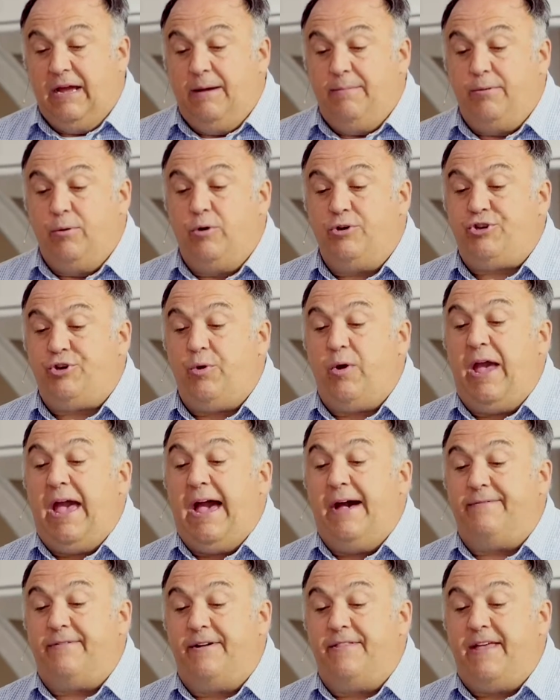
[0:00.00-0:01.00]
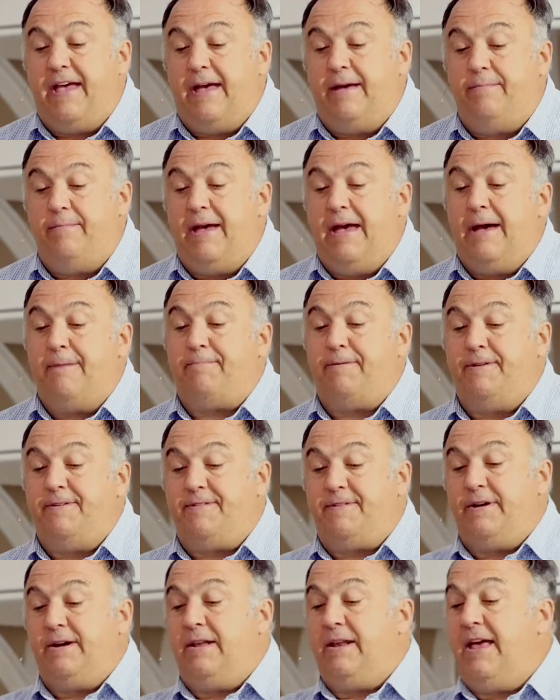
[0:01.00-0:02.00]
but what you have on that map
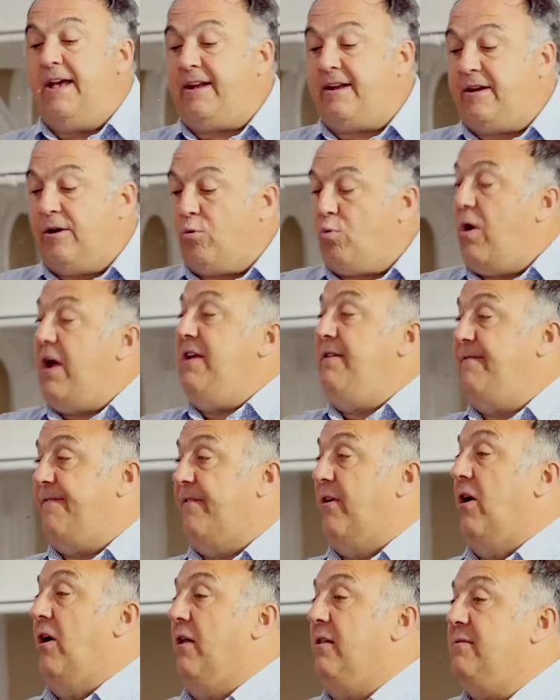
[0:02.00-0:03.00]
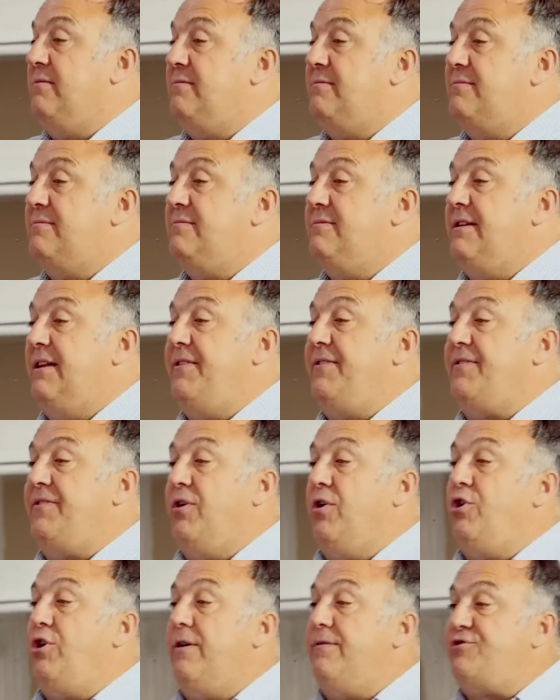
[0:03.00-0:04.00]
is like a rainfall. And
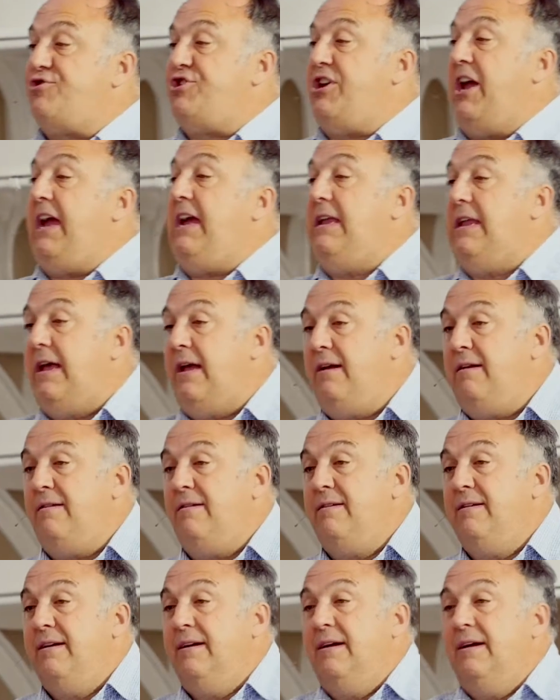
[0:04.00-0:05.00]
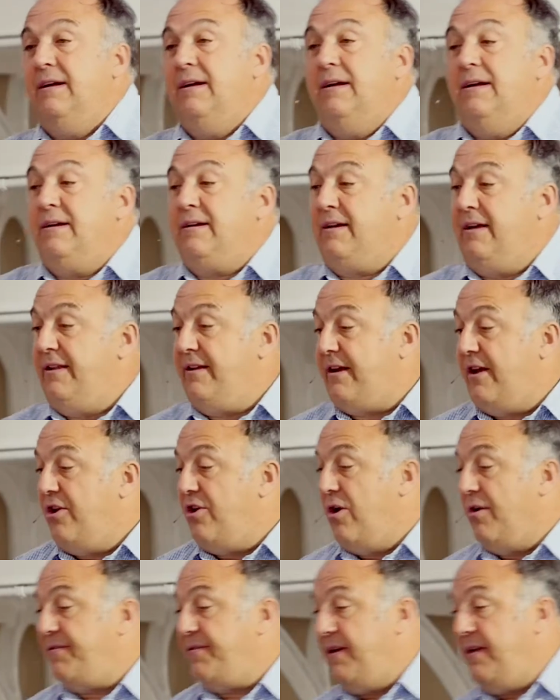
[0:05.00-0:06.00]
so you have shading. Can
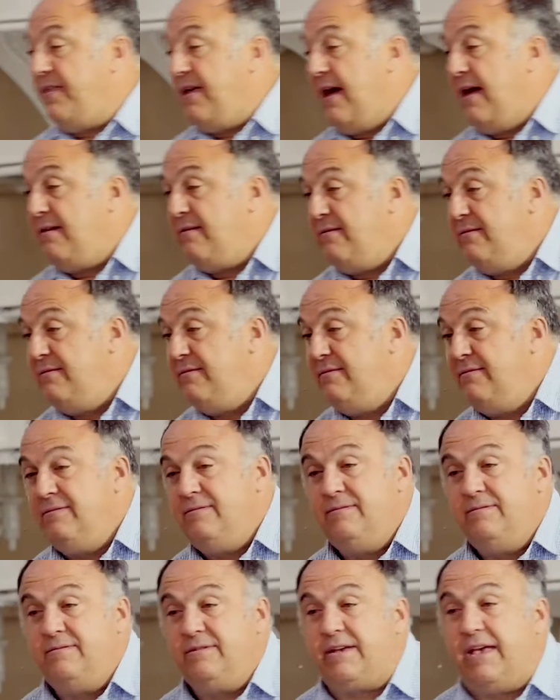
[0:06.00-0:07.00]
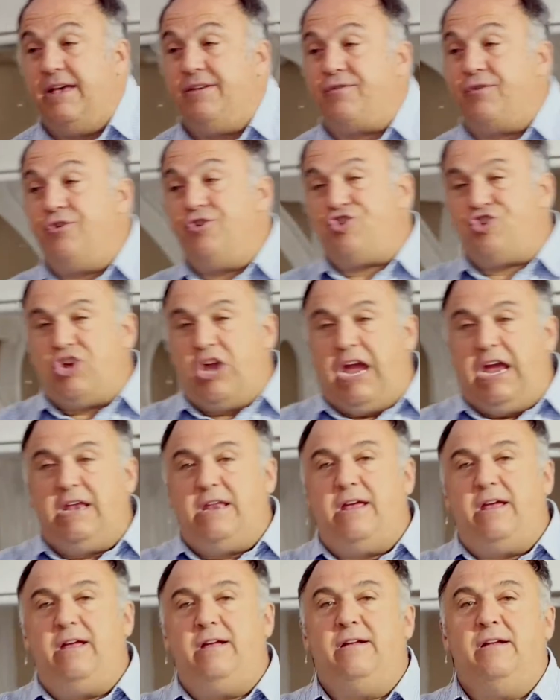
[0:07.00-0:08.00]
you all see that? Okay, so the
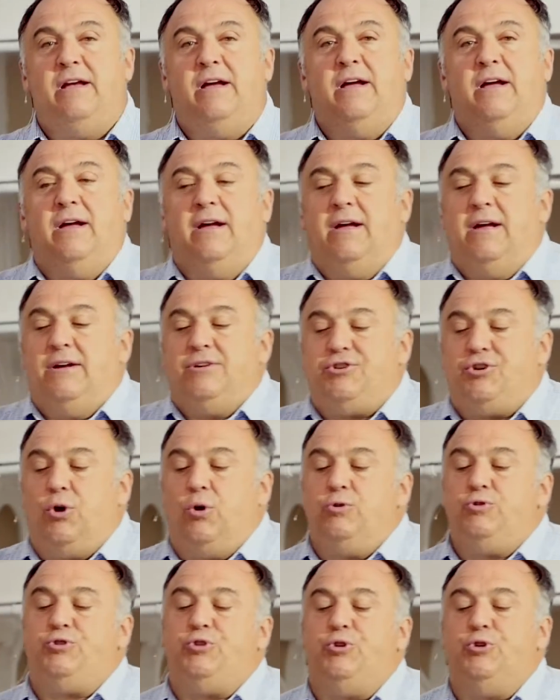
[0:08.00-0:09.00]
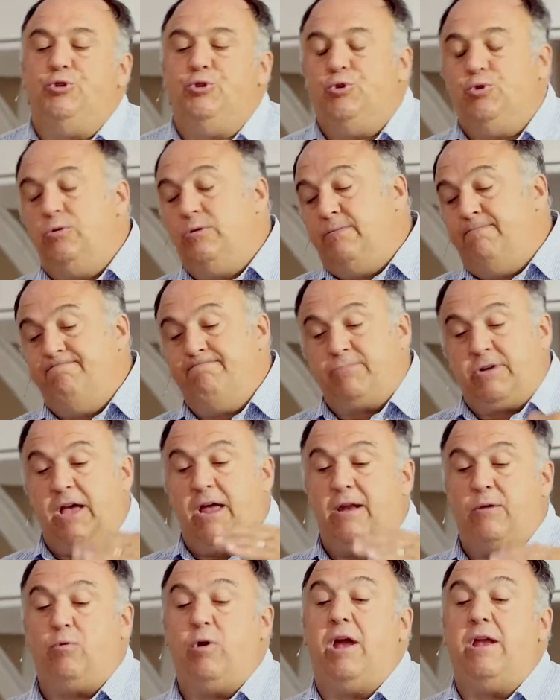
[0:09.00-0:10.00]
shading shows you
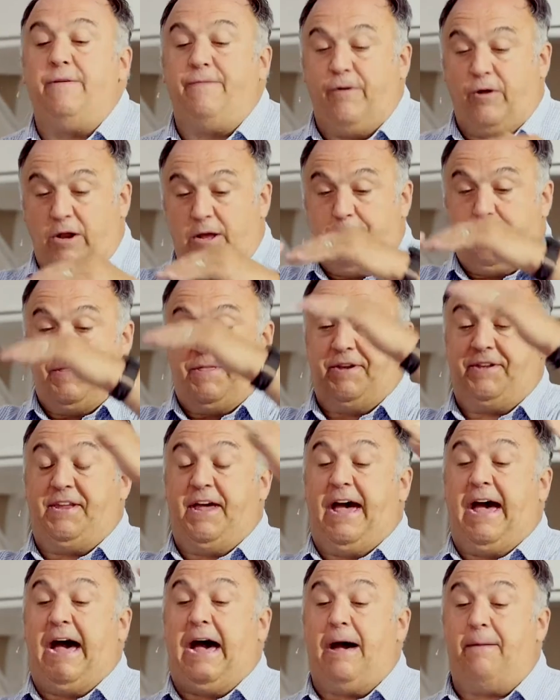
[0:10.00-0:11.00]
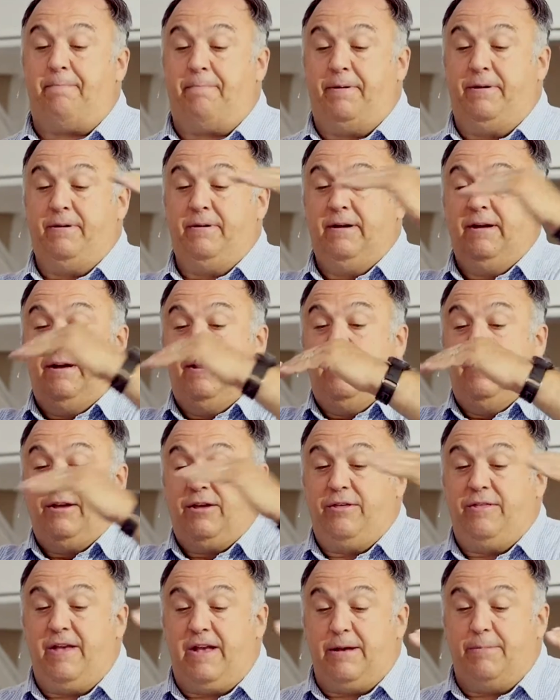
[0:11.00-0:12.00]
kind of rainfall. Up at the top,
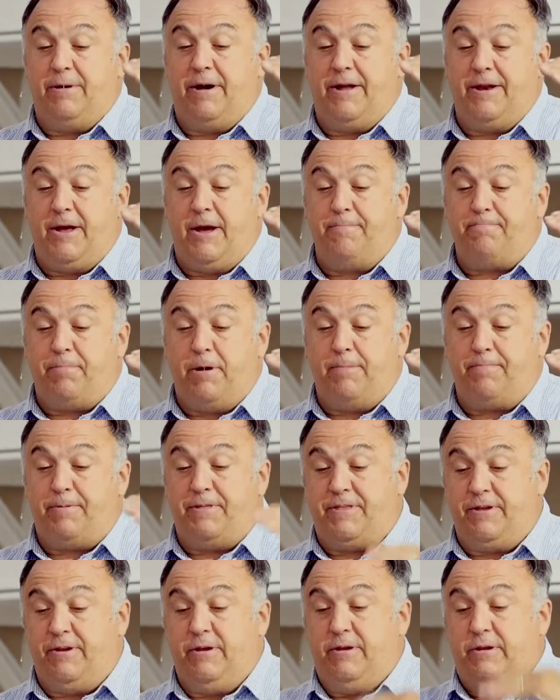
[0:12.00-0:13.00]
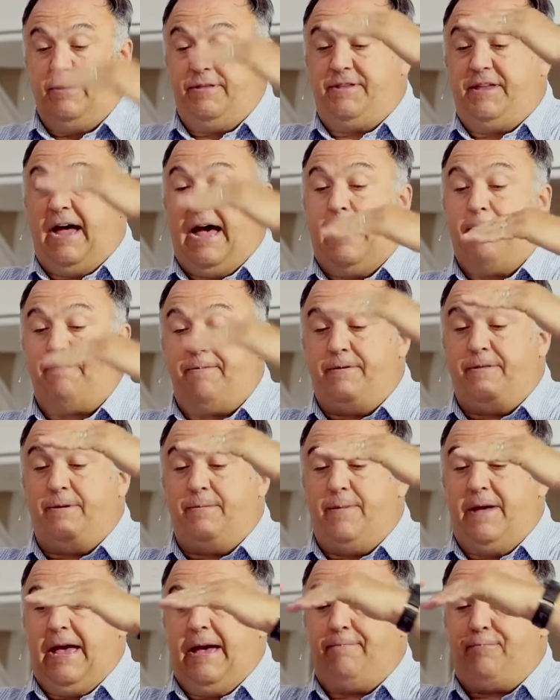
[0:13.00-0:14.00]
you think about up at the top of the
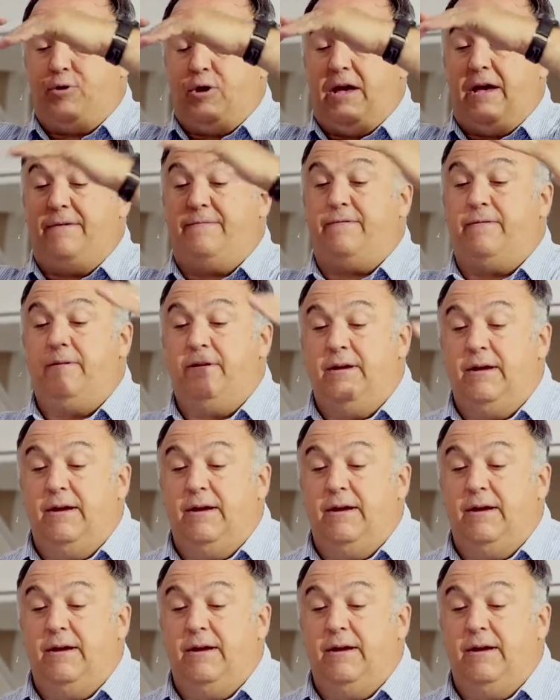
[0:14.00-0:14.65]
map, you have